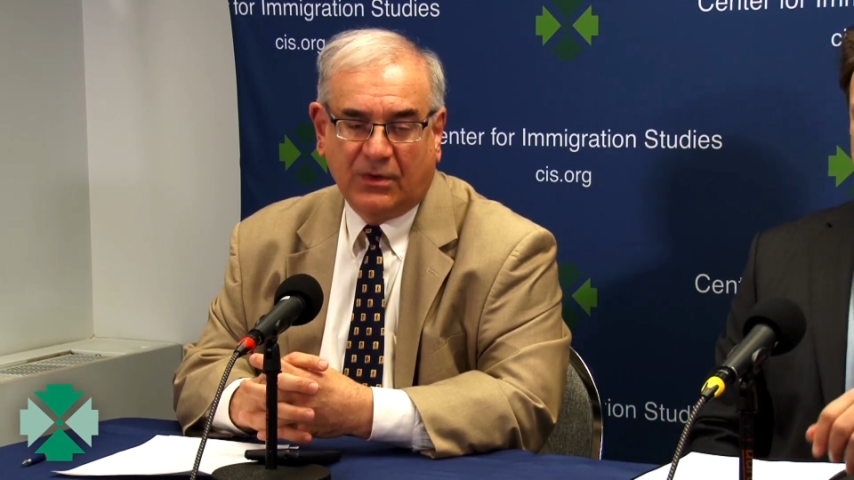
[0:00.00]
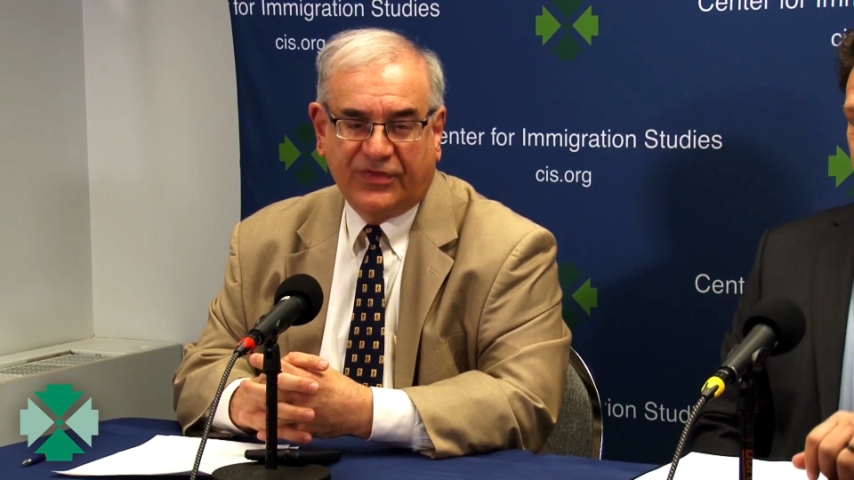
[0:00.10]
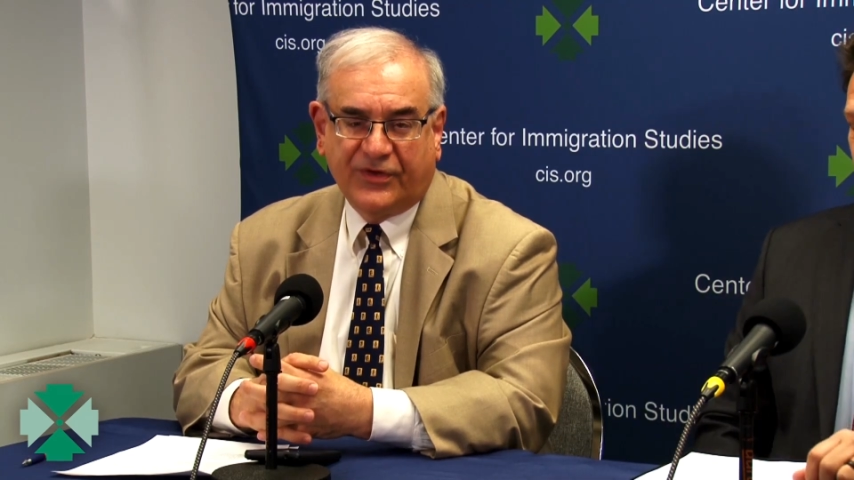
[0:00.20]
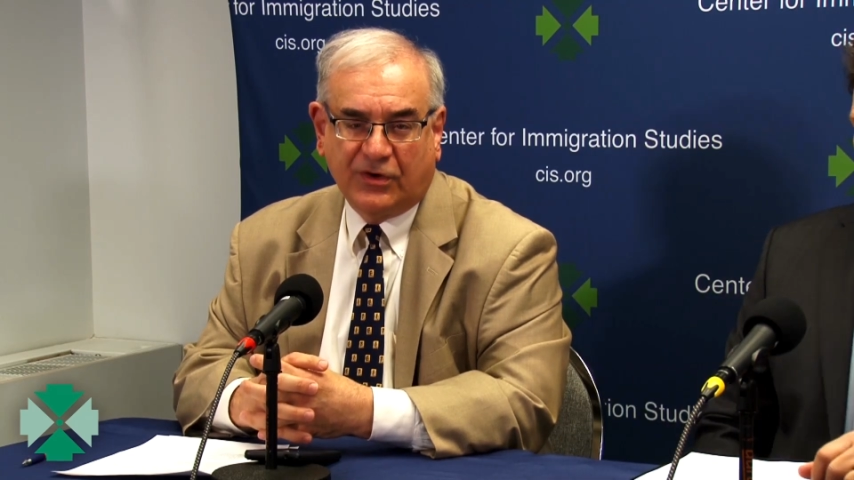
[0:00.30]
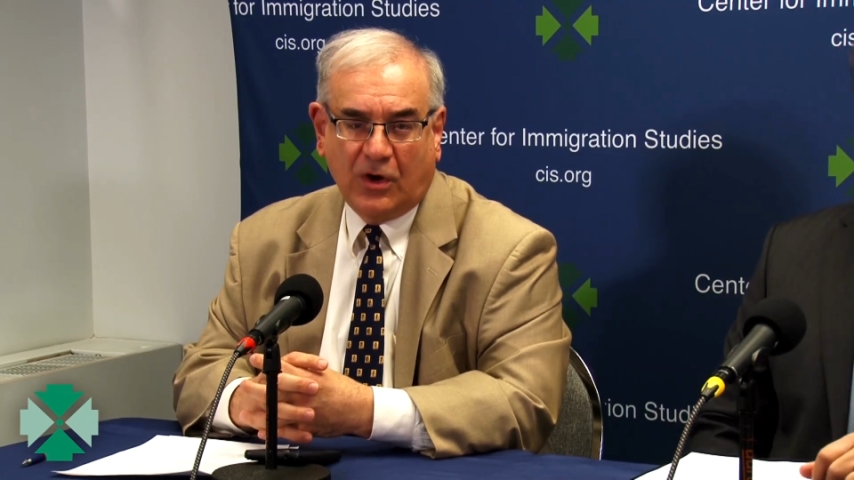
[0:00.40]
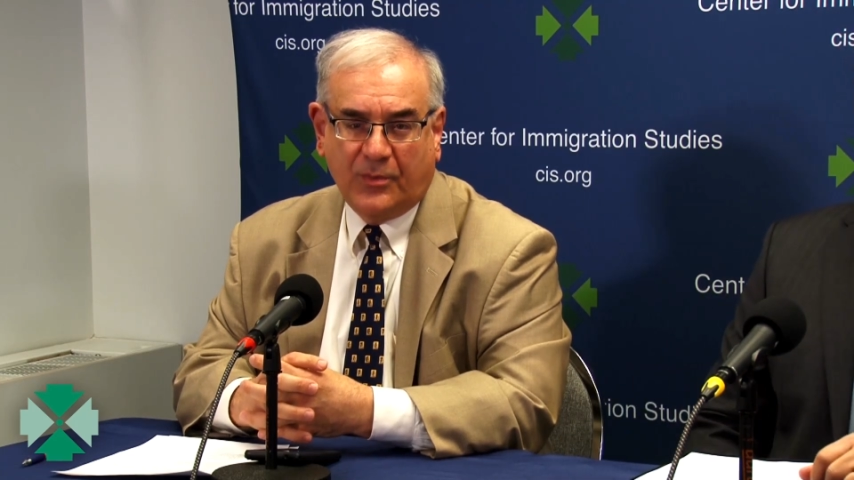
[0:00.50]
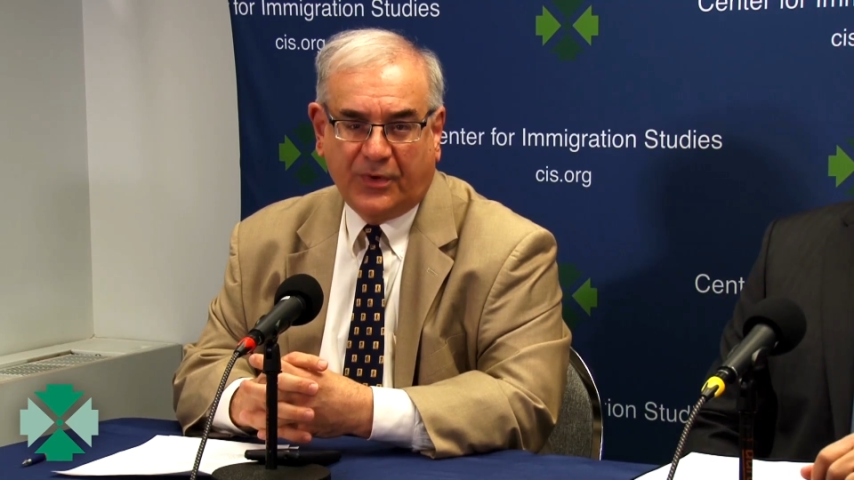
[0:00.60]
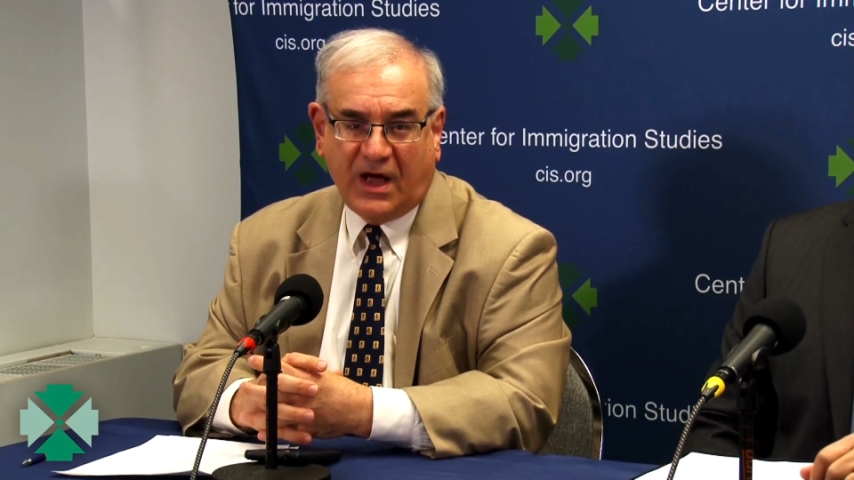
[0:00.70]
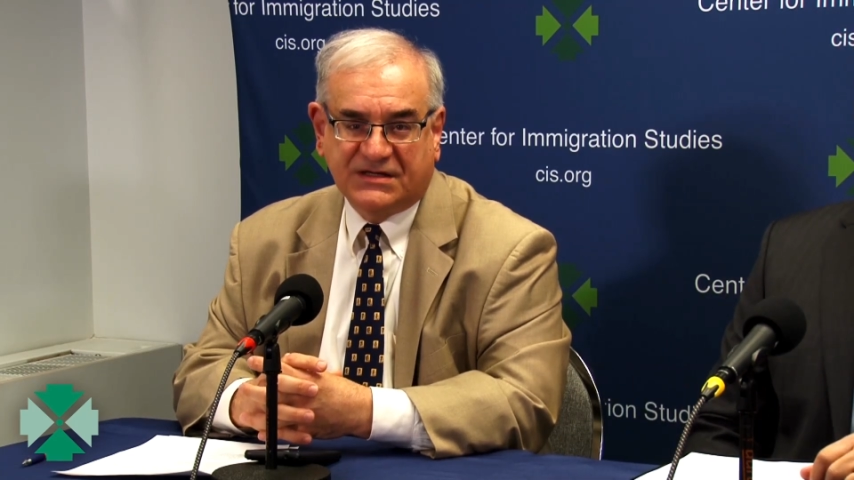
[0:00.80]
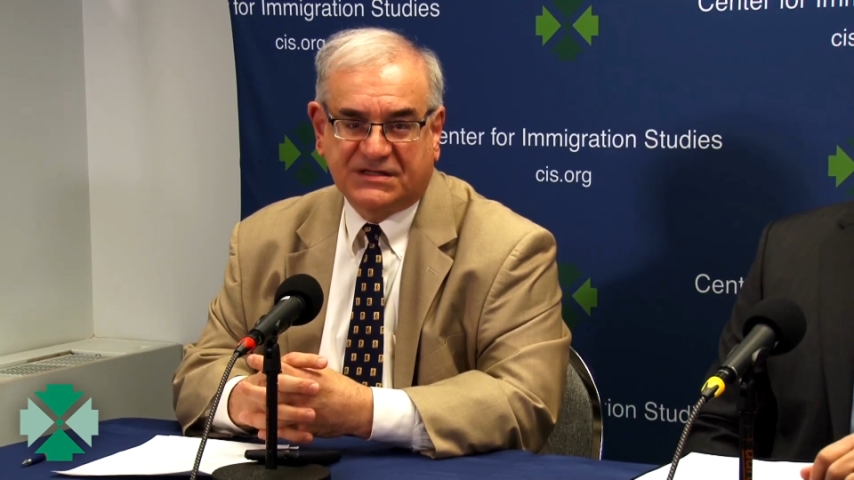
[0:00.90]
a thorough
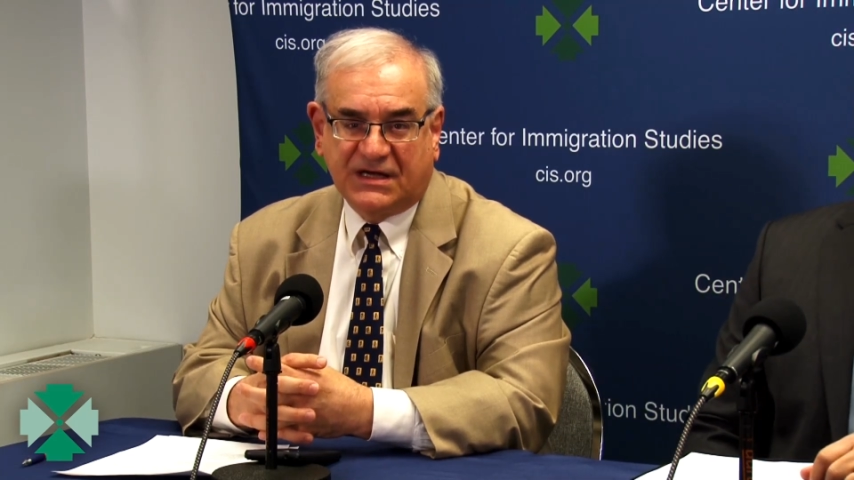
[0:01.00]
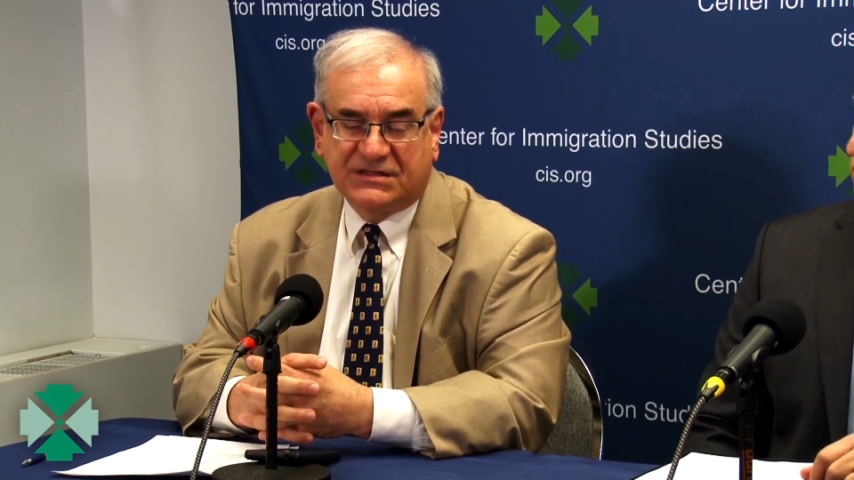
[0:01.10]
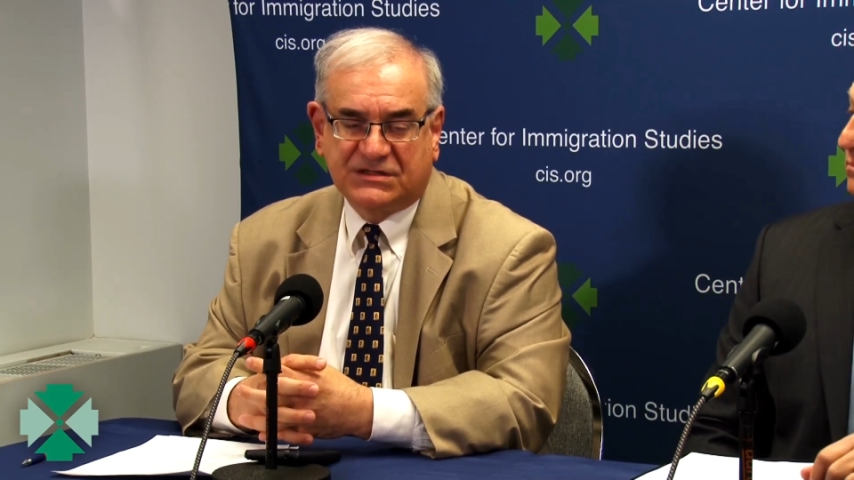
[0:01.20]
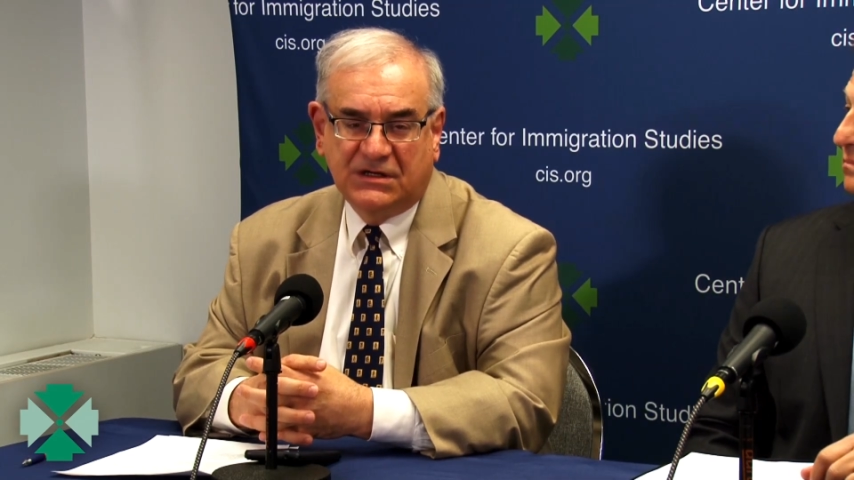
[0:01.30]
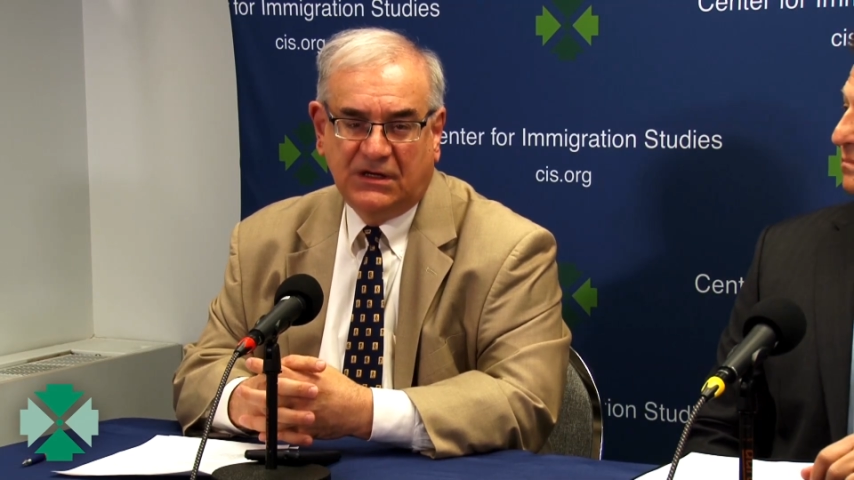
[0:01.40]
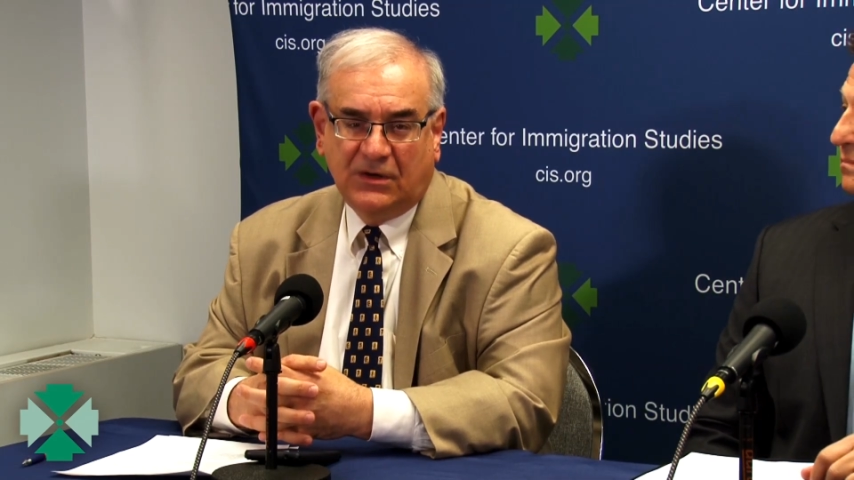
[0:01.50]
process